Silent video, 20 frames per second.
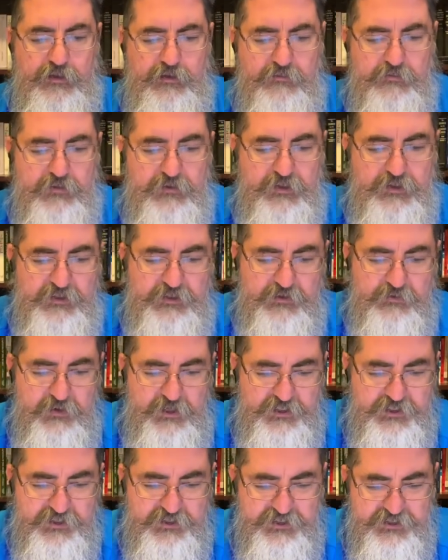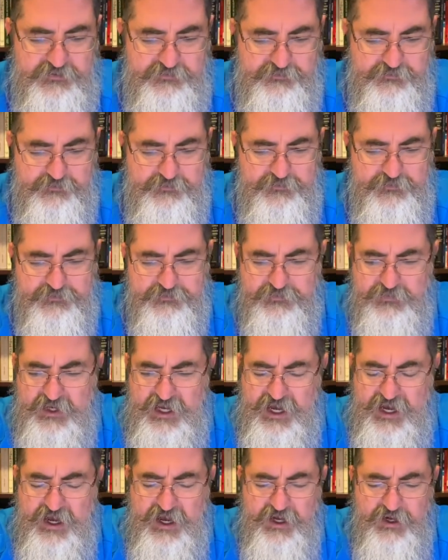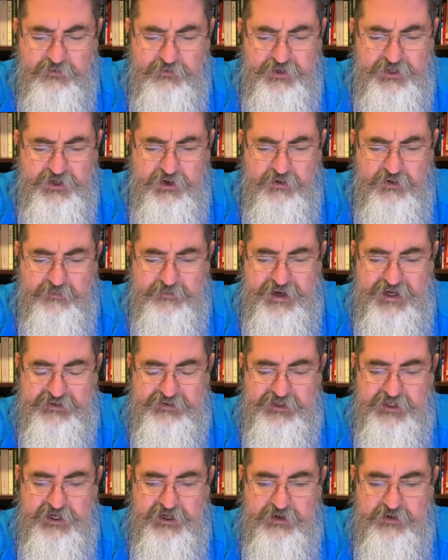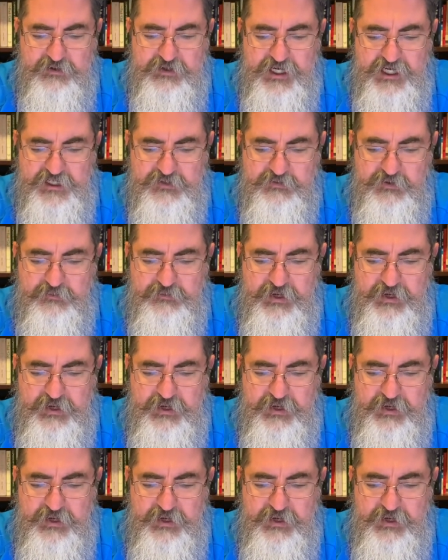We'll look at the questions. How do we know about the intertestament